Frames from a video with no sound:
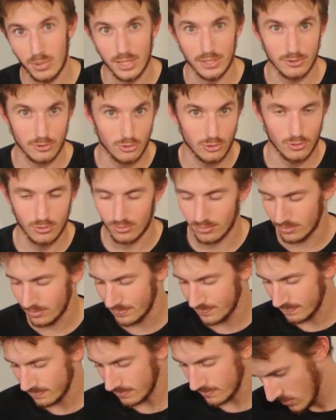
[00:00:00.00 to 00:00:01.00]
but soon.
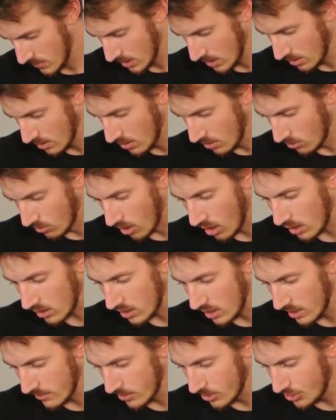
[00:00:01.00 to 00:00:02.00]
Rock
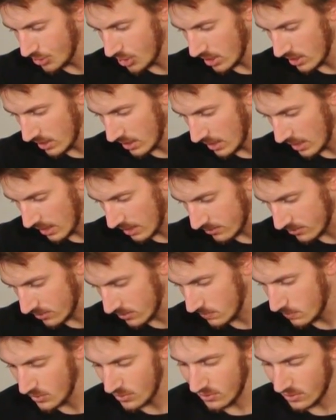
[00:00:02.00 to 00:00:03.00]
Climber Jenna
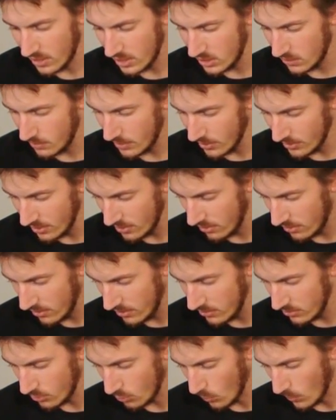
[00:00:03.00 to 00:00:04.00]
asks, besides building
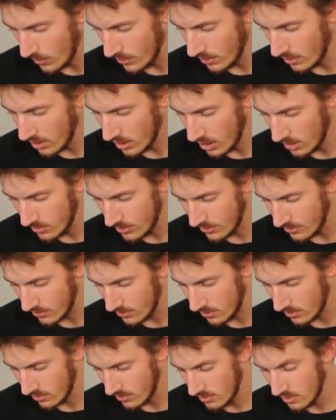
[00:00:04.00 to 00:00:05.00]
things, what are your
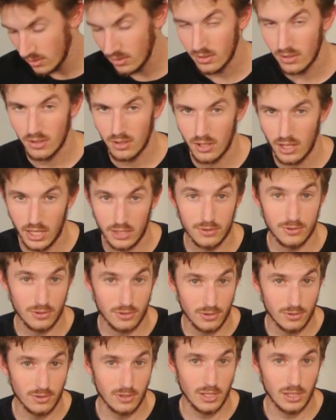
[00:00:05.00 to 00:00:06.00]
hobbies? I used
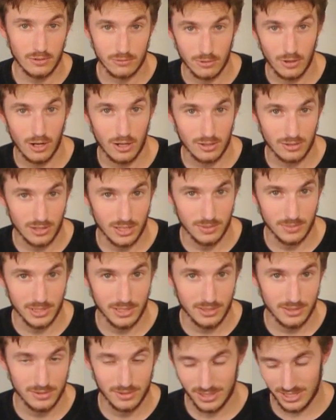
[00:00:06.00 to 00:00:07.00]
to do a lot of rock climbing,